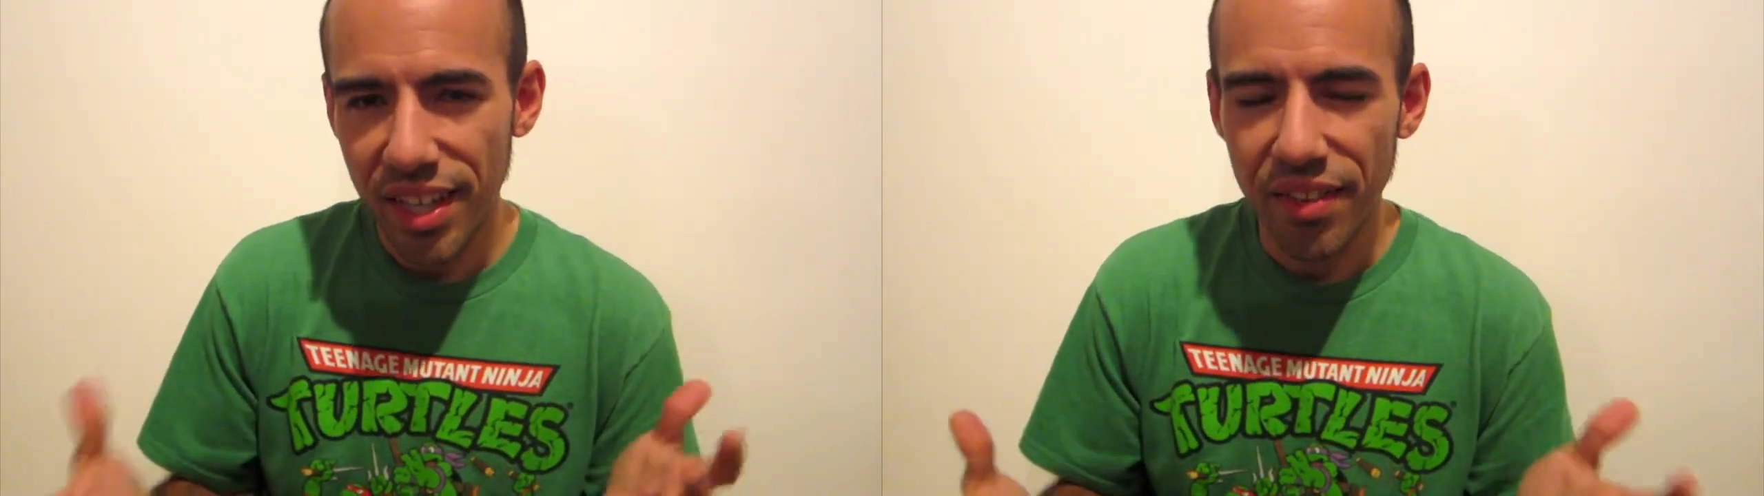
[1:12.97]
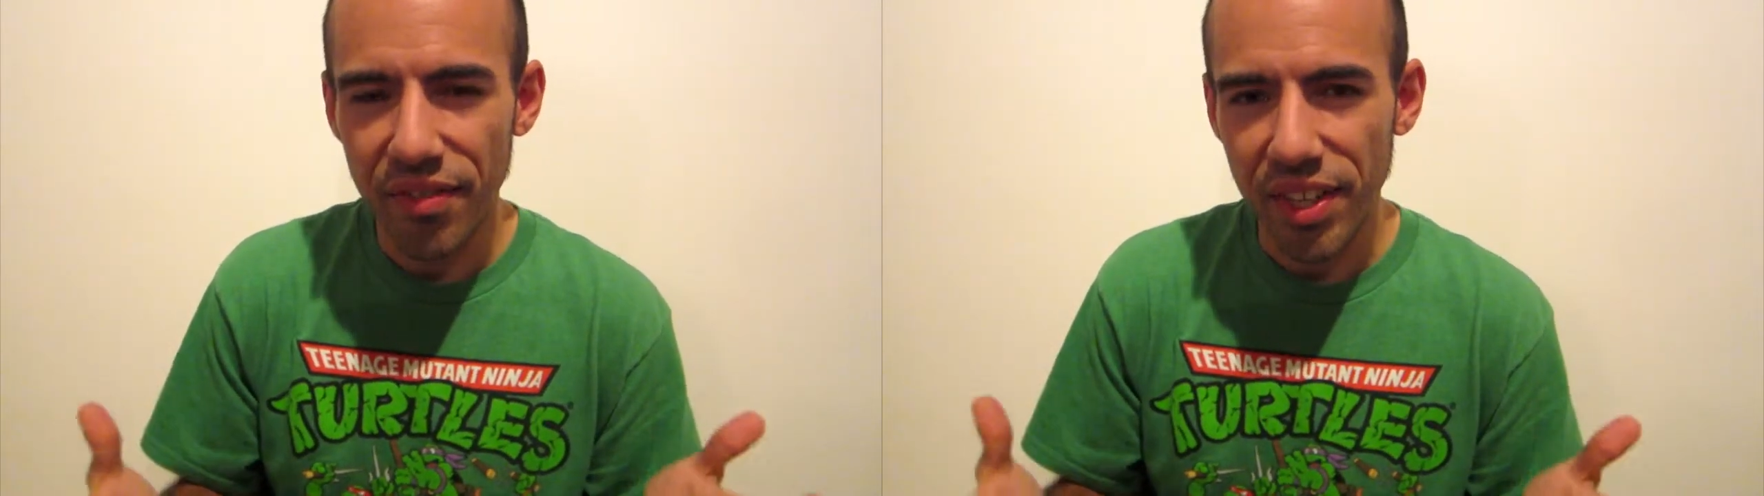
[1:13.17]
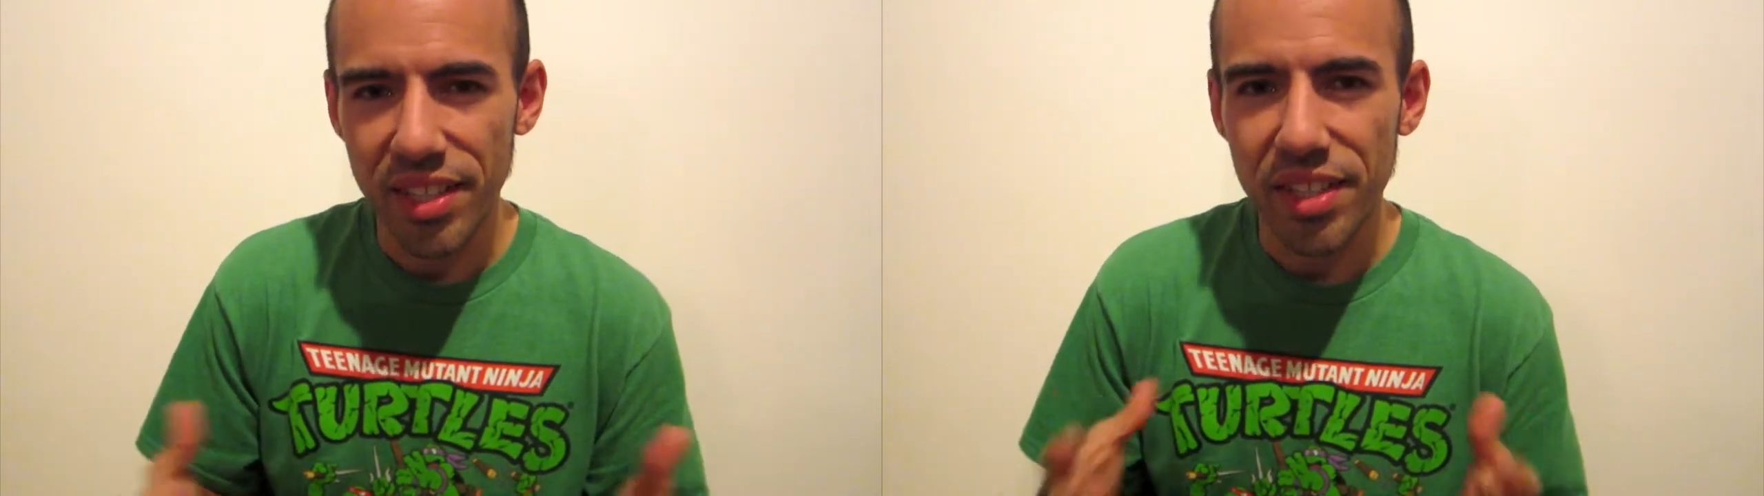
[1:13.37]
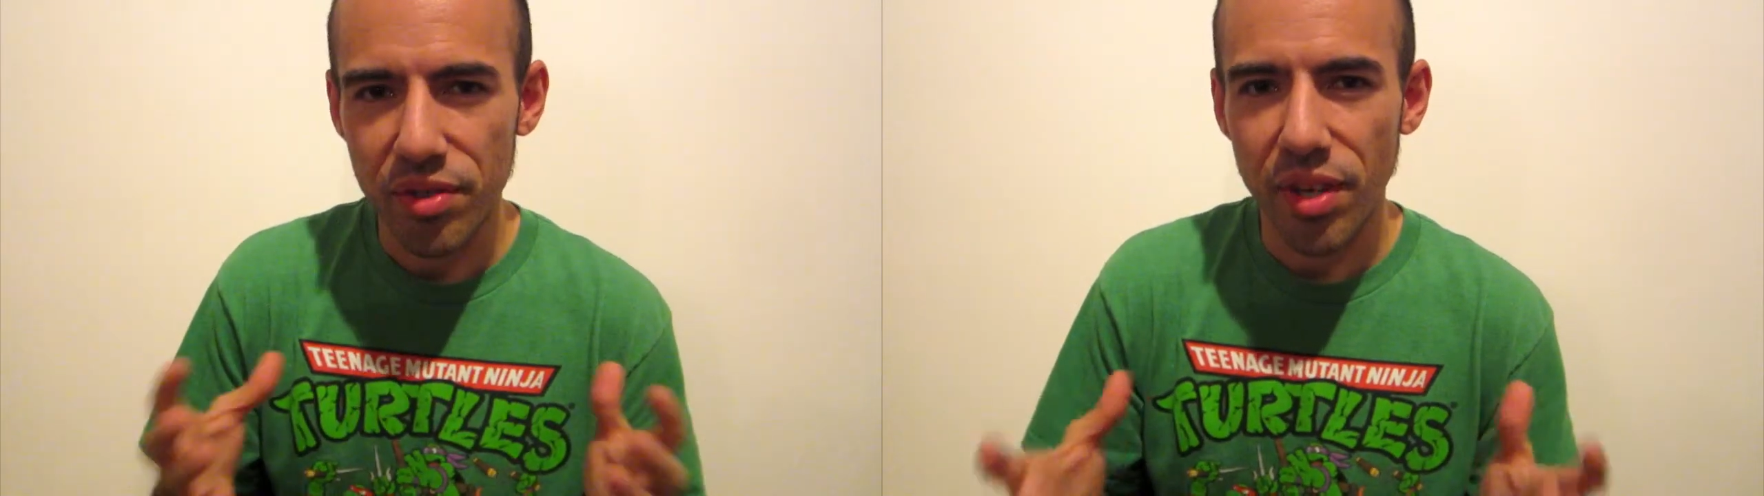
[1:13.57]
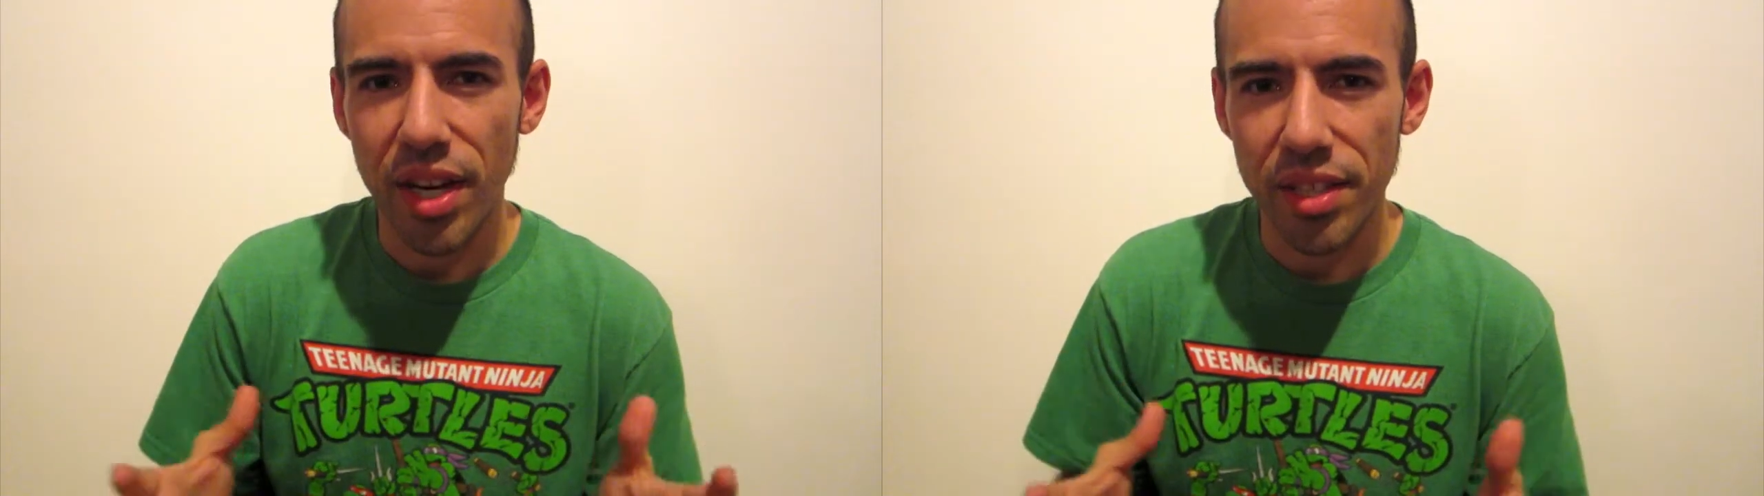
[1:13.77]
iffy to
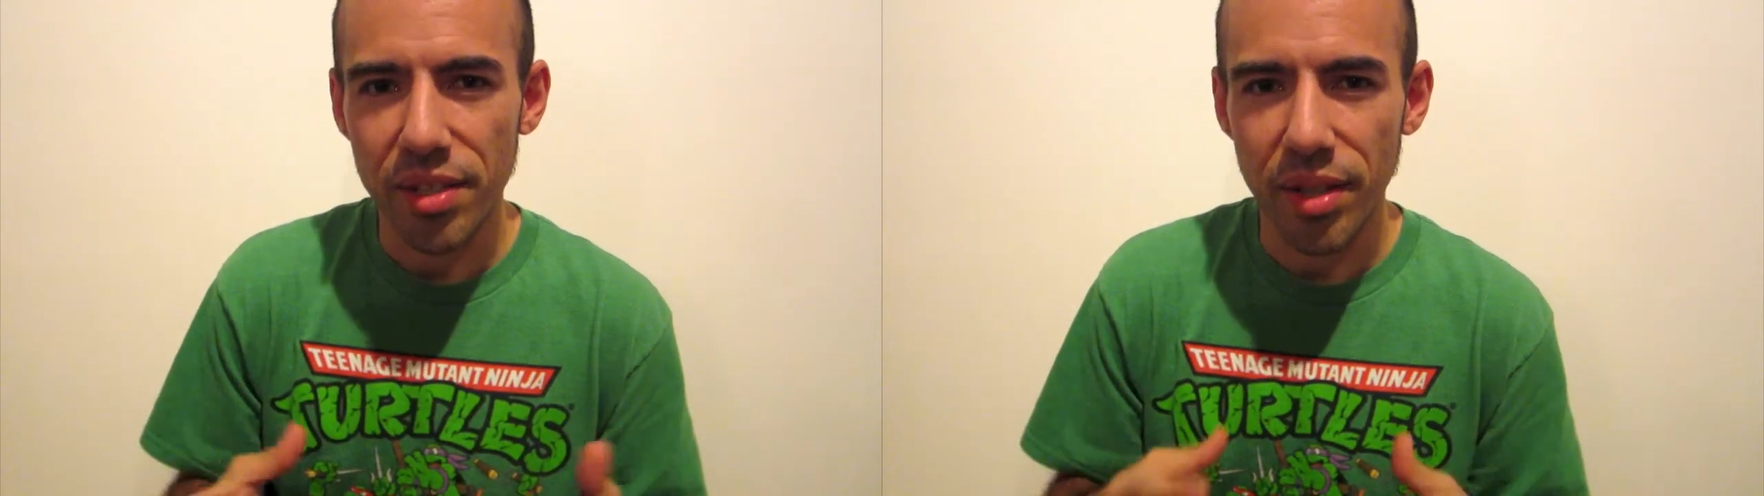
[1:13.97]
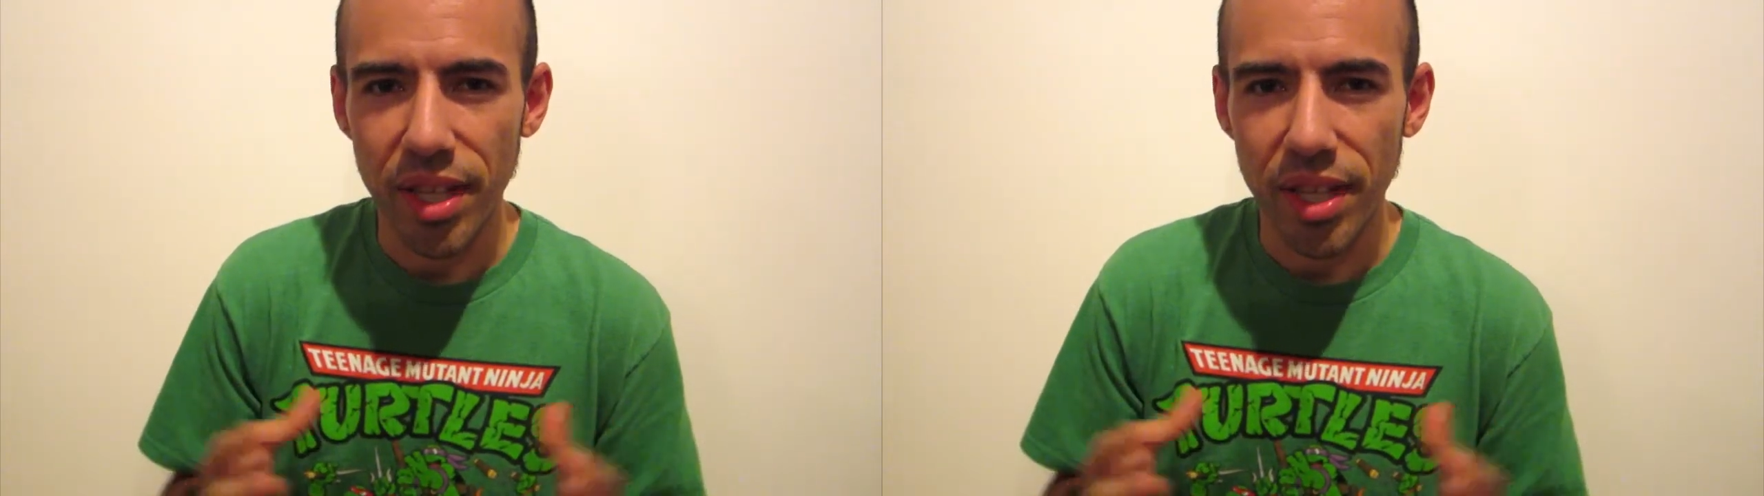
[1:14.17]
try to do